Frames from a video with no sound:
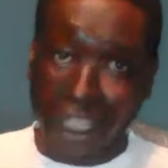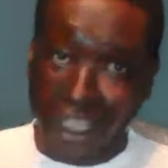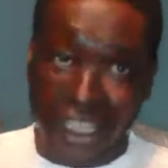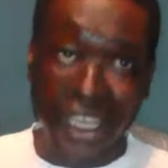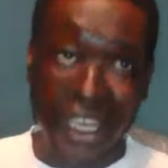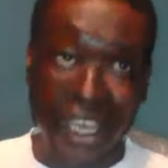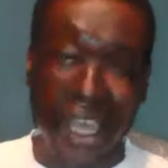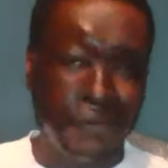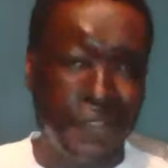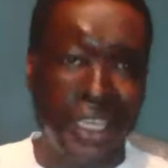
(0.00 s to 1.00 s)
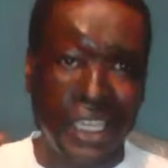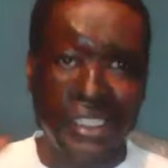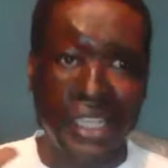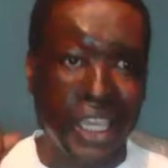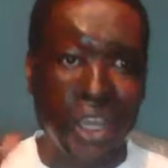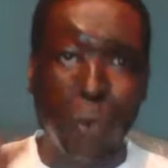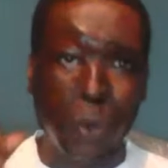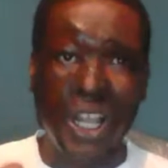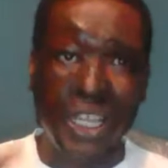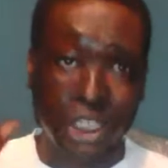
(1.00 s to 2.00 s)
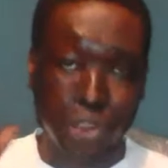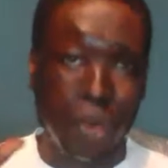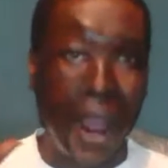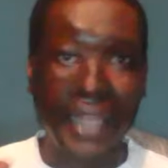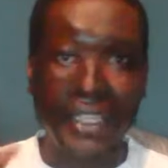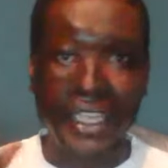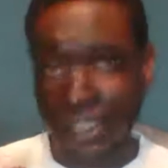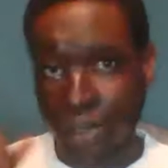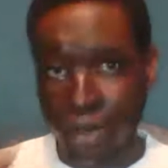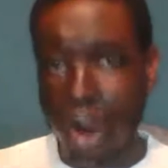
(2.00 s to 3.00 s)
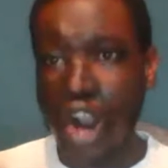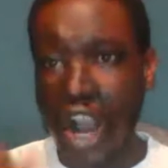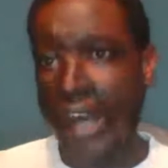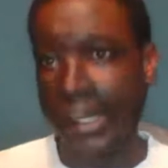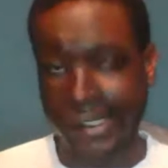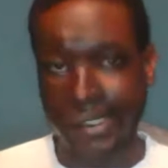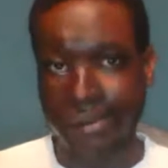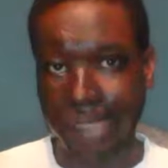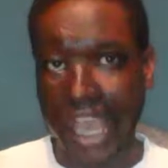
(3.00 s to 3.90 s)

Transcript: the entire world is rallying around us